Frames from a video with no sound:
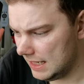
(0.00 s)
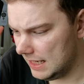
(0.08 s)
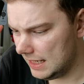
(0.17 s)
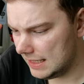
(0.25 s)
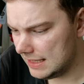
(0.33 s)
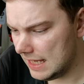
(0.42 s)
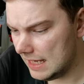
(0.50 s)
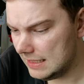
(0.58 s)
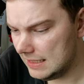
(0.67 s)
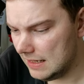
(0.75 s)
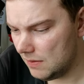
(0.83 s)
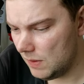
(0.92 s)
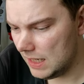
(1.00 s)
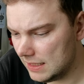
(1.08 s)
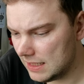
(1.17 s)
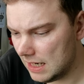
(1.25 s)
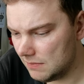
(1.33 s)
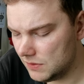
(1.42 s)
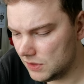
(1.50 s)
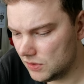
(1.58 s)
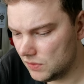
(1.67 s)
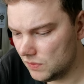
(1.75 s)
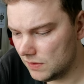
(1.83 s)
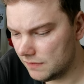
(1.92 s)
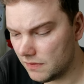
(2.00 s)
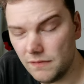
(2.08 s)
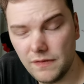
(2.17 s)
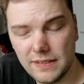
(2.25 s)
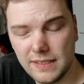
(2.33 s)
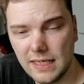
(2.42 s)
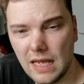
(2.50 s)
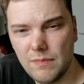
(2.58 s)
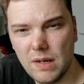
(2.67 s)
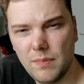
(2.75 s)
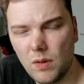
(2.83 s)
Uh, then it comes to the front-facing camera,